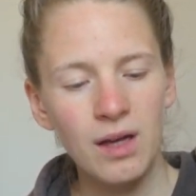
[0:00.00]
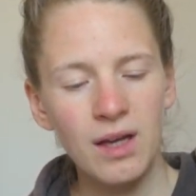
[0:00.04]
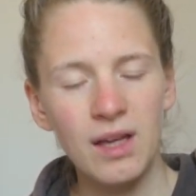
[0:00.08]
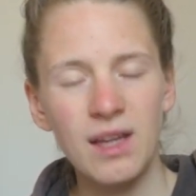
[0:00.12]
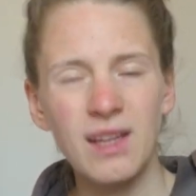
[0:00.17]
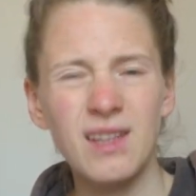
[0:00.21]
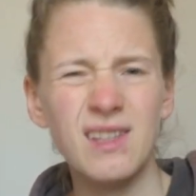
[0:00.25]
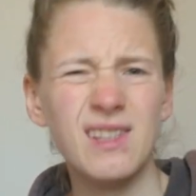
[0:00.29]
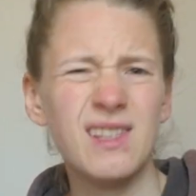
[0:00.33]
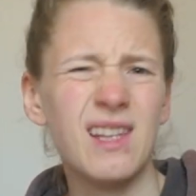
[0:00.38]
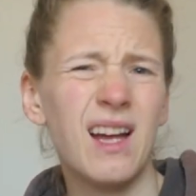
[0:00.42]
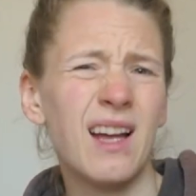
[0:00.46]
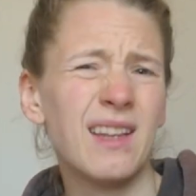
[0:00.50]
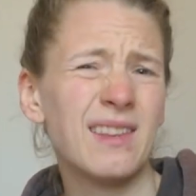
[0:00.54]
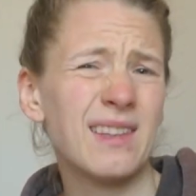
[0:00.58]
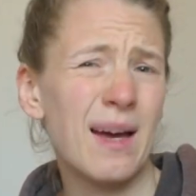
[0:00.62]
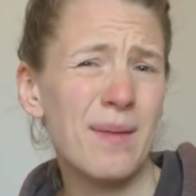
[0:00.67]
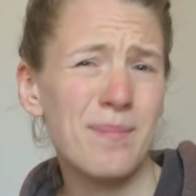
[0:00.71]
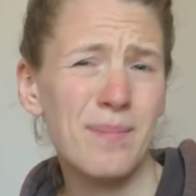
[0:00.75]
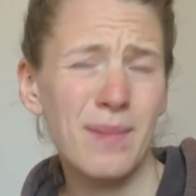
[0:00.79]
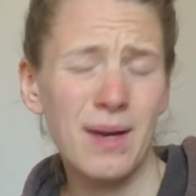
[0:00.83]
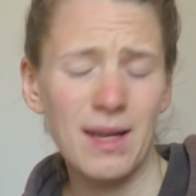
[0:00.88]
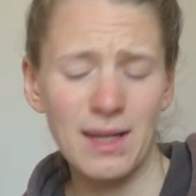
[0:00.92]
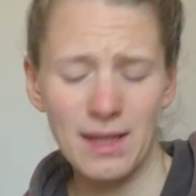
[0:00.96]
It's not
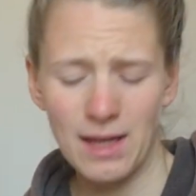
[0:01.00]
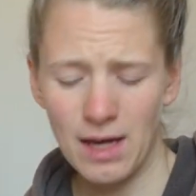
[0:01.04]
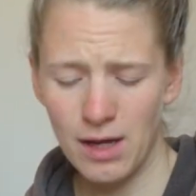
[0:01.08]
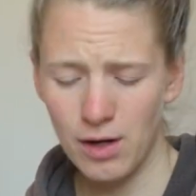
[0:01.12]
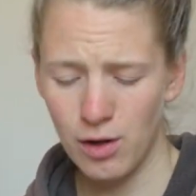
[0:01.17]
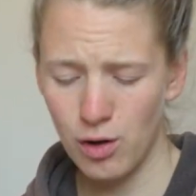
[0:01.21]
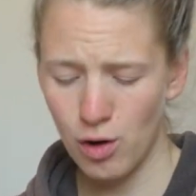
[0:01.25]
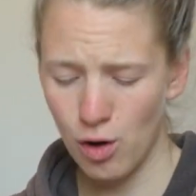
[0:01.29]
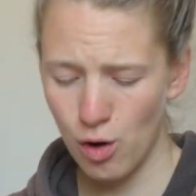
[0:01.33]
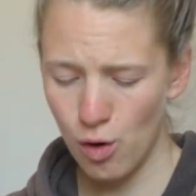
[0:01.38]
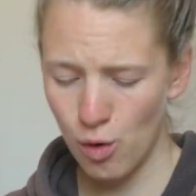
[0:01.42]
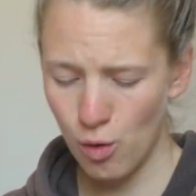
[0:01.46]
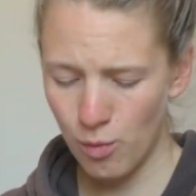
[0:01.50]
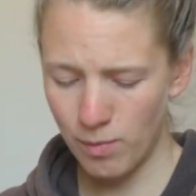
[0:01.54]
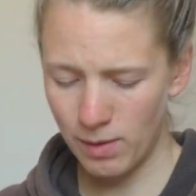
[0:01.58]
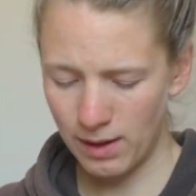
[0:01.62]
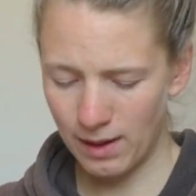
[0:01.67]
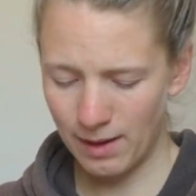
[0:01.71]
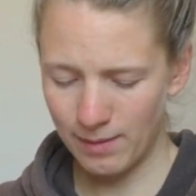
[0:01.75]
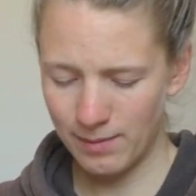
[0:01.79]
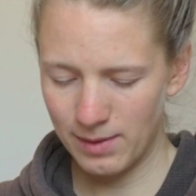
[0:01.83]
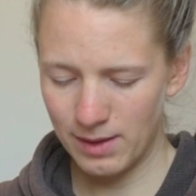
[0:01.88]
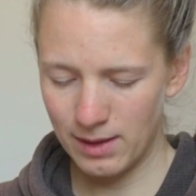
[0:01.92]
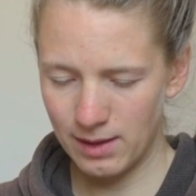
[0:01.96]
that many, I know, but
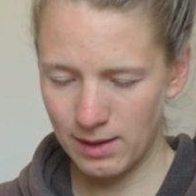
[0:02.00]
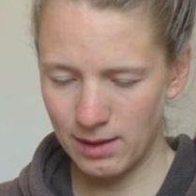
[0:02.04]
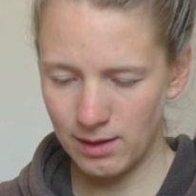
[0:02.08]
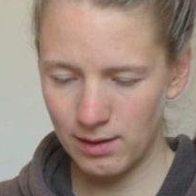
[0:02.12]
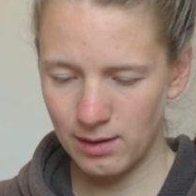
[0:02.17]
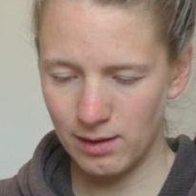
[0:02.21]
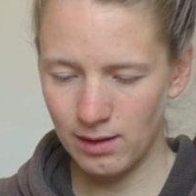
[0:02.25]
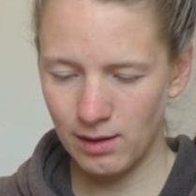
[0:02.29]
I mean,